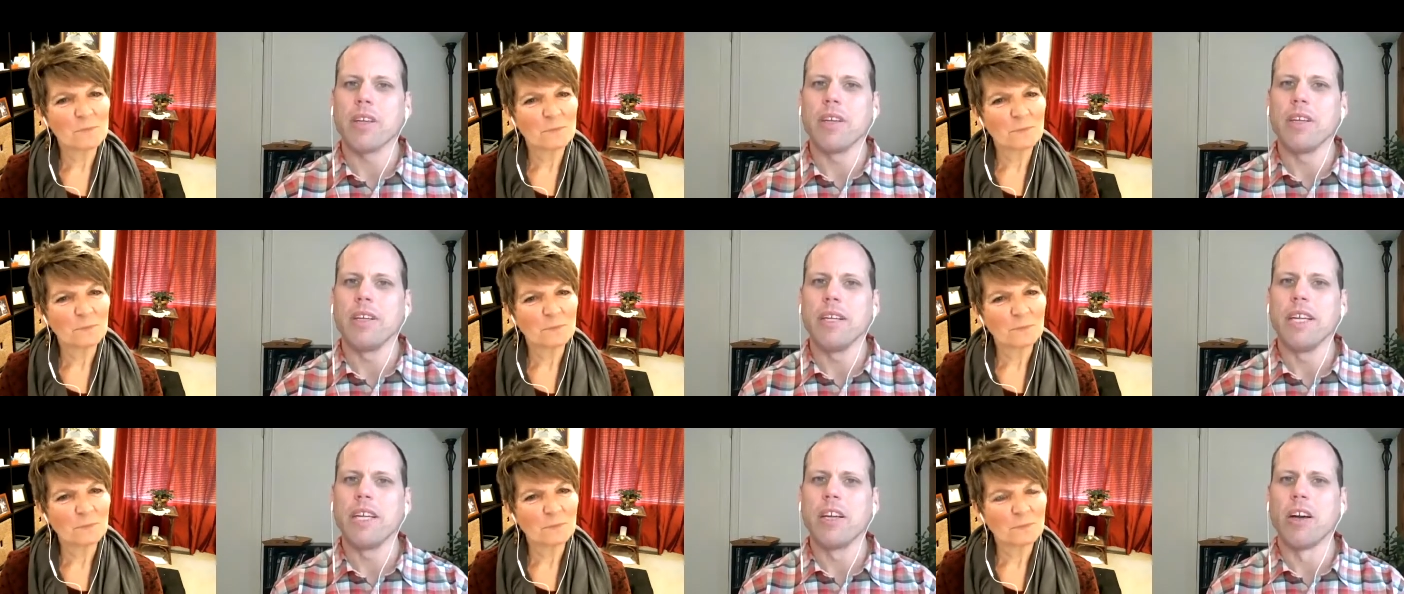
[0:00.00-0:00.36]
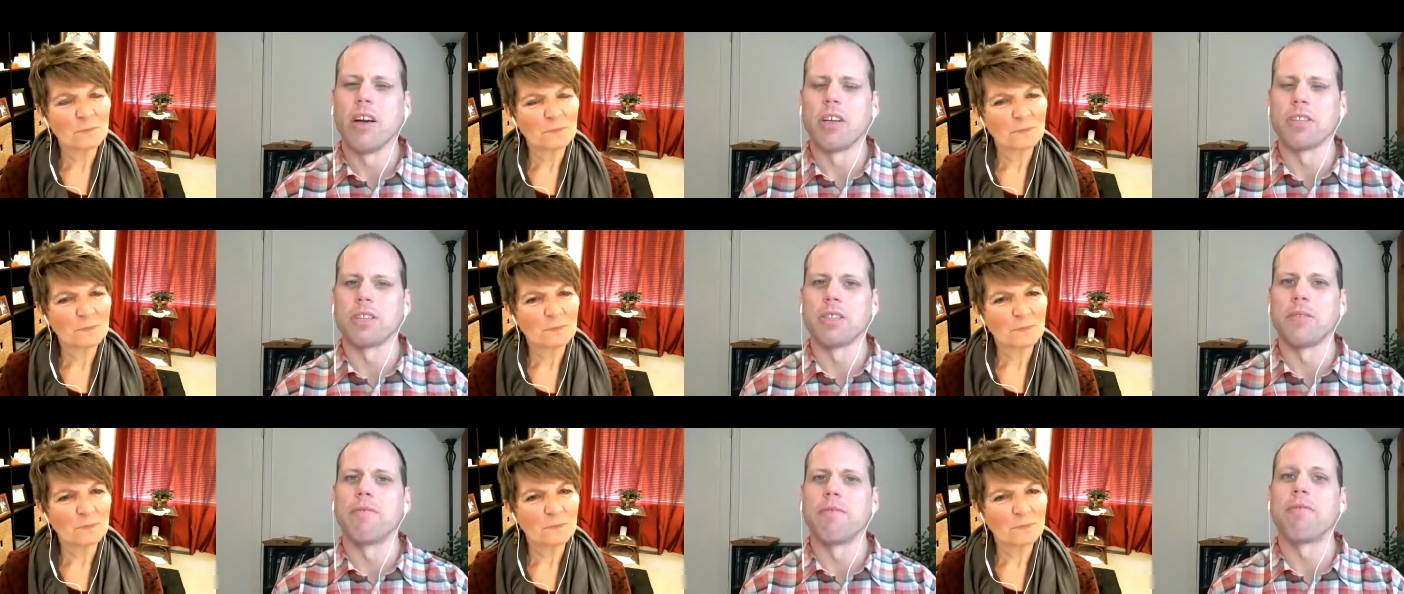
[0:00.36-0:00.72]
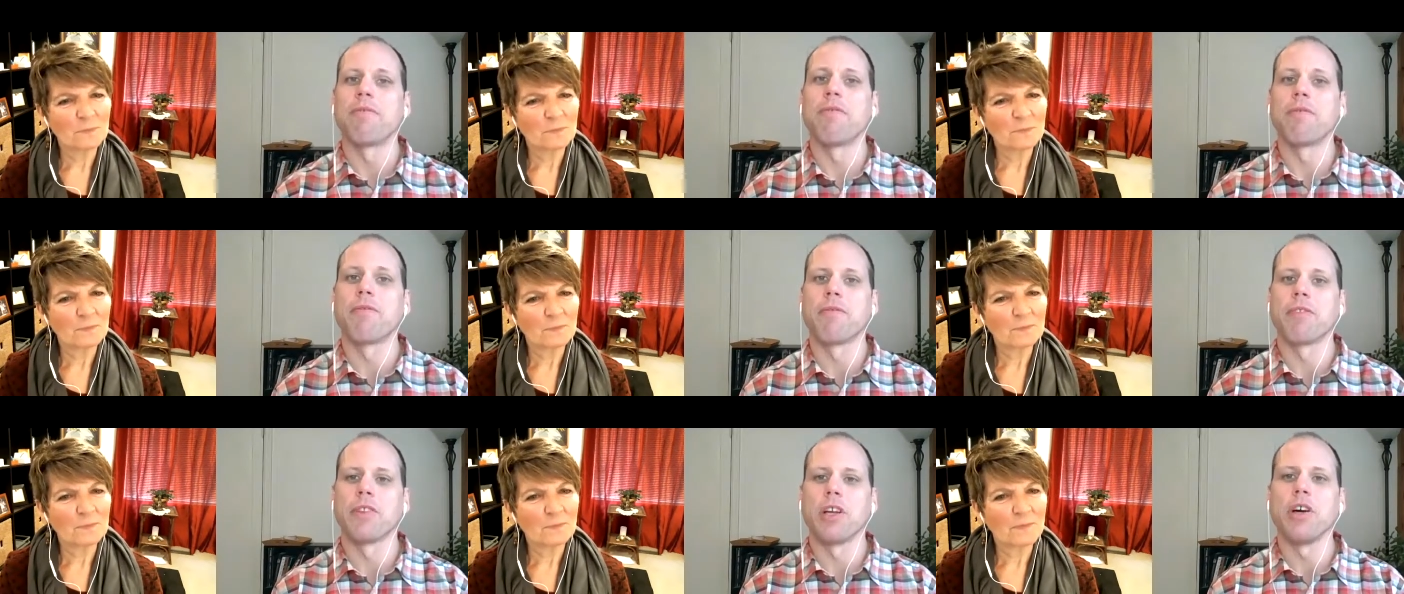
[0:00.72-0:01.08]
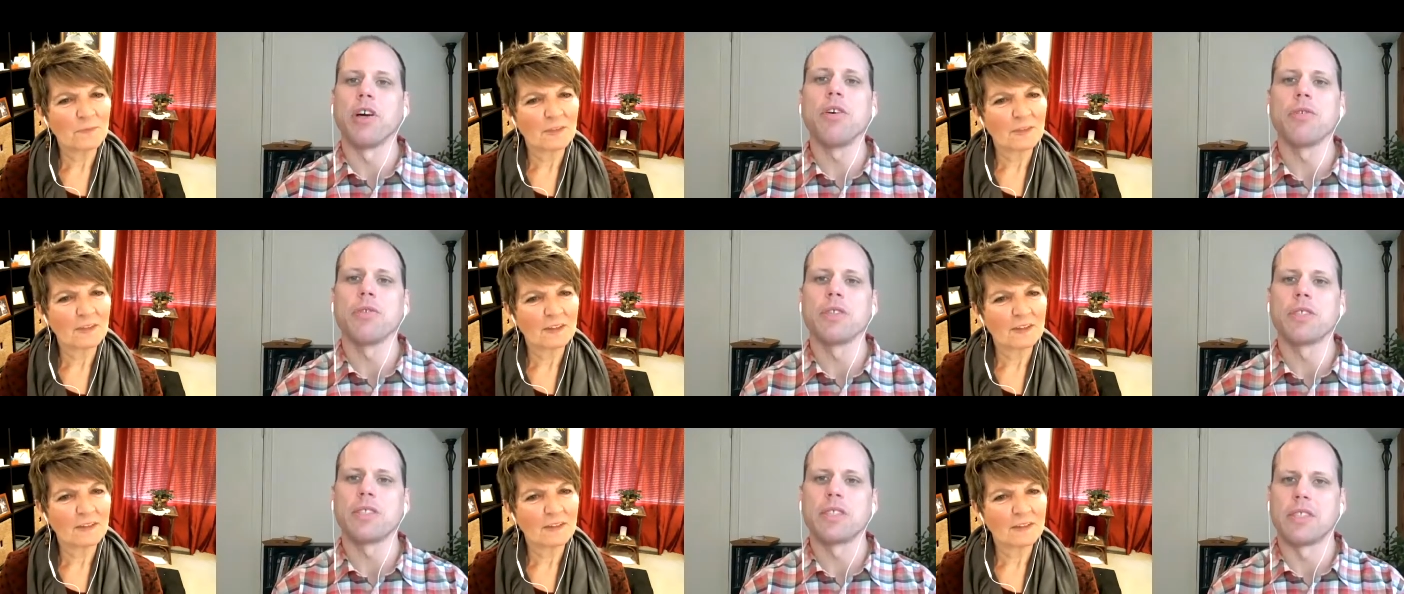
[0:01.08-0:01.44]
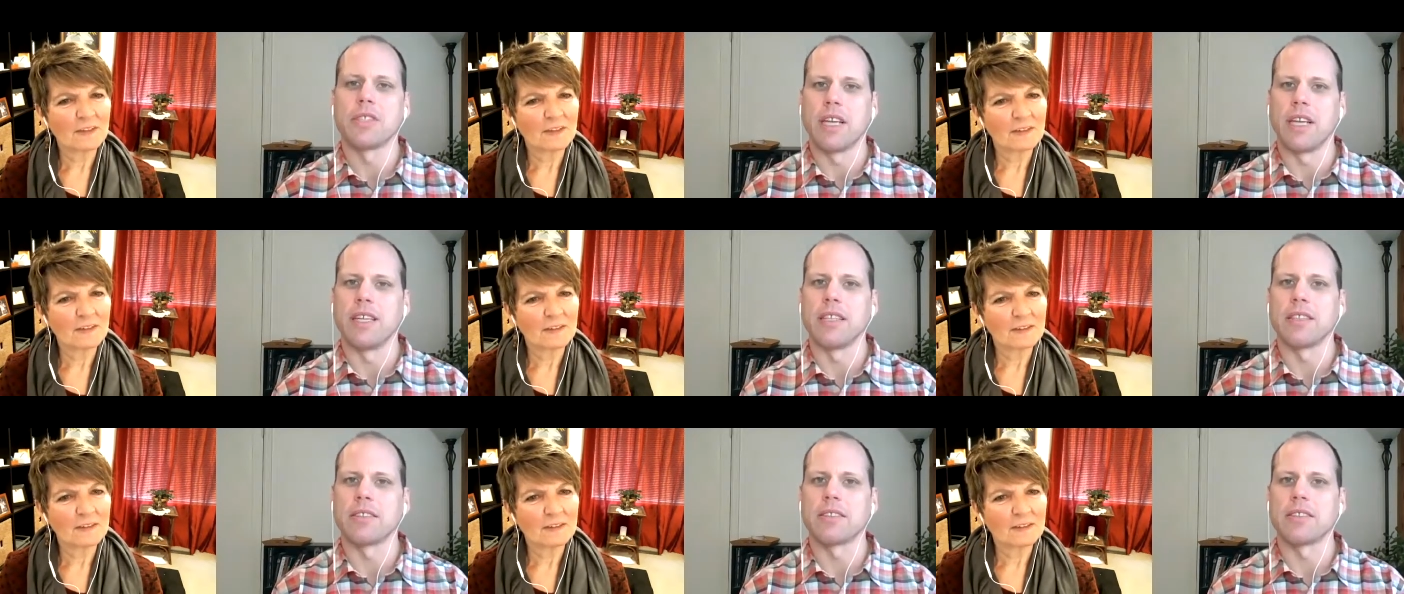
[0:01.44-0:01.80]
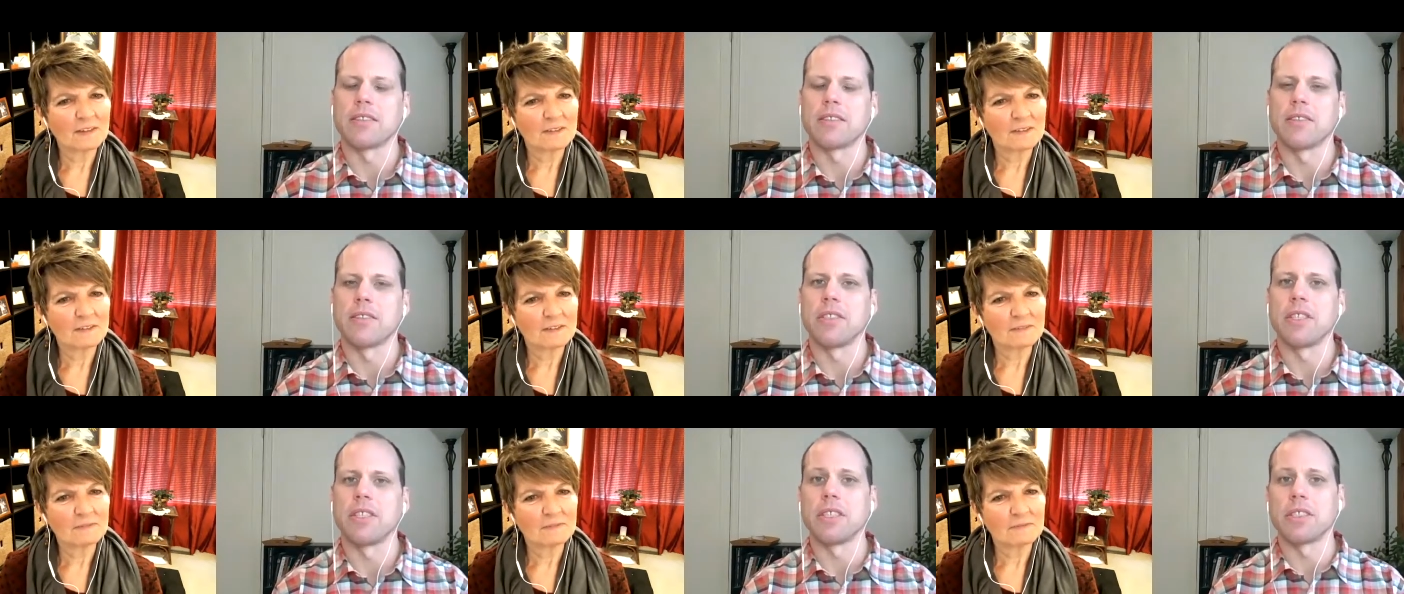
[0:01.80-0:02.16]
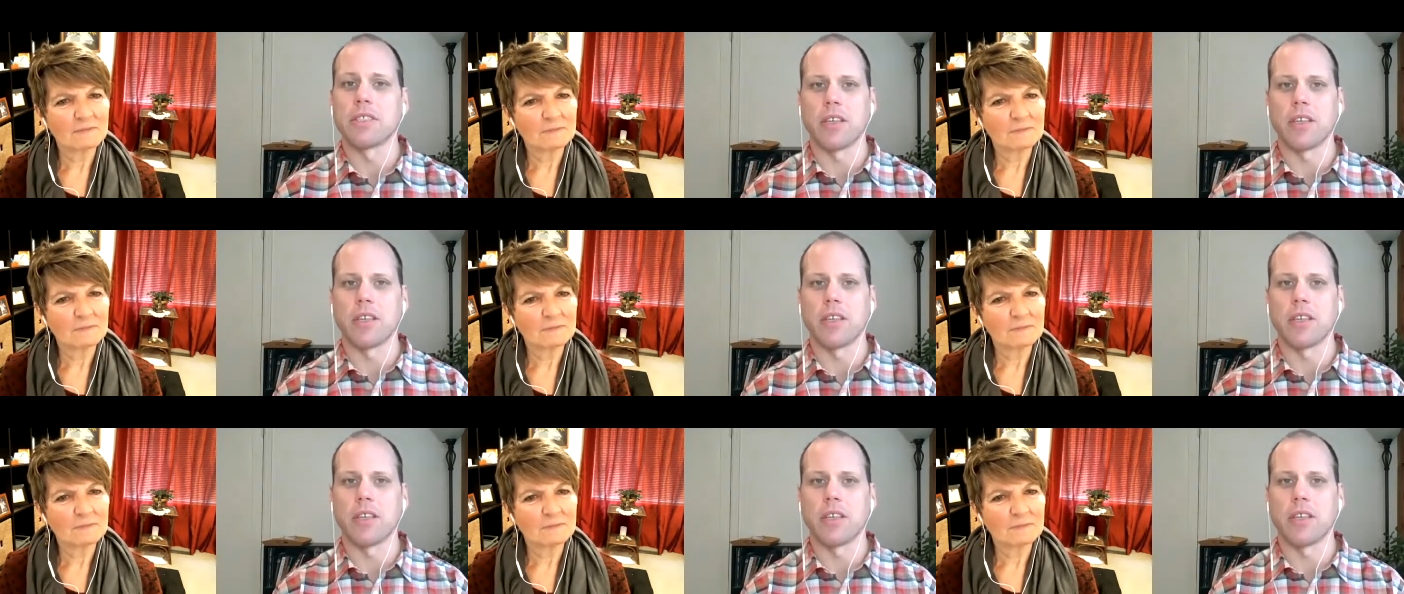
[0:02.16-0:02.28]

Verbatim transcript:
Speaker 1: he calls them flow states. So these